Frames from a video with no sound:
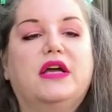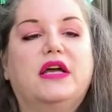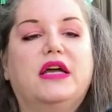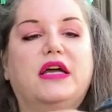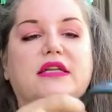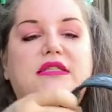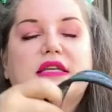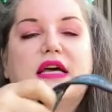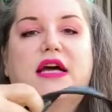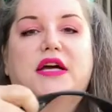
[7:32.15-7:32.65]

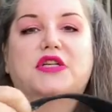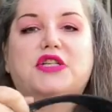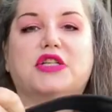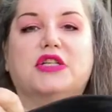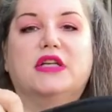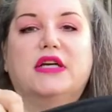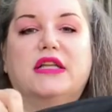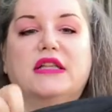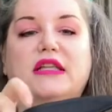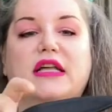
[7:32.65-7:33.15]
It's
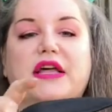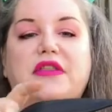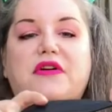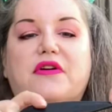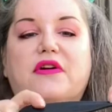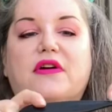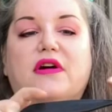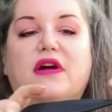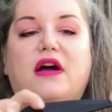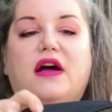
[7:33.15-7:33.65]
actually
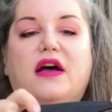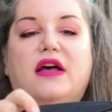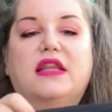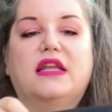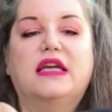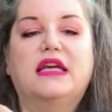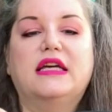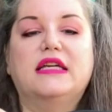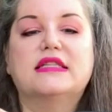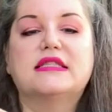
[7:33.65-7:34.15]
leather on
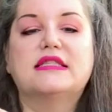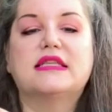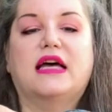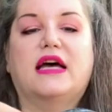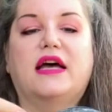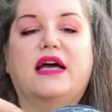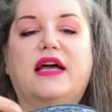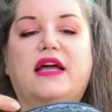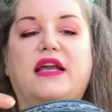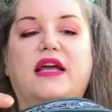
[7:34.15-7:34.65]
the
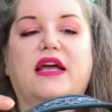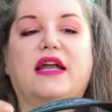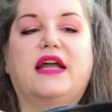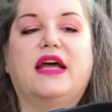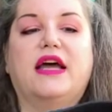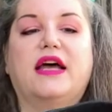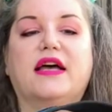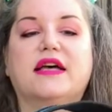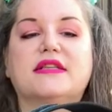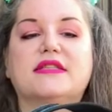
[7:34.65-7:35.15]
inside and
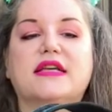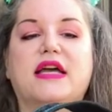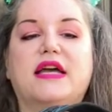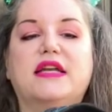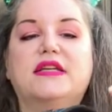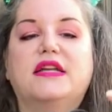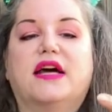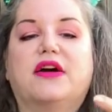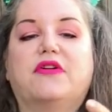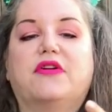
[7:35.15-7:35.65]
has a
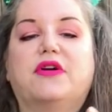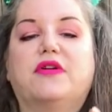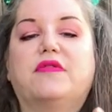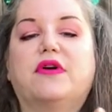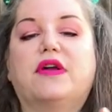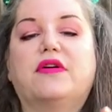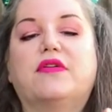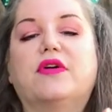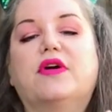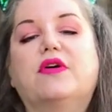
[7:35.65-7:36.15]
decorative, I
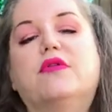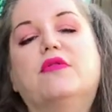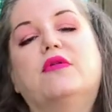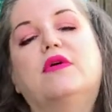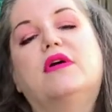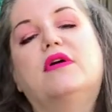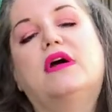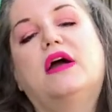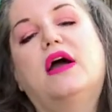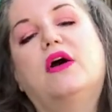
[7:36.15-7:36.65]
don't know
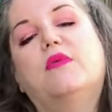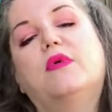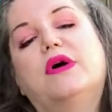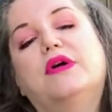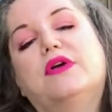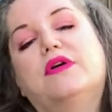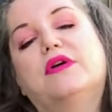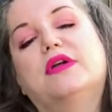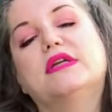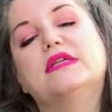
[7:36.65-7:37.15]
how well
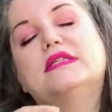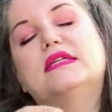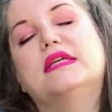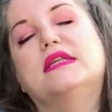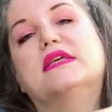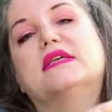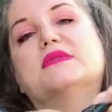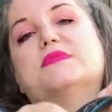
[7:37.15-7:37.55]
you're gonna see this,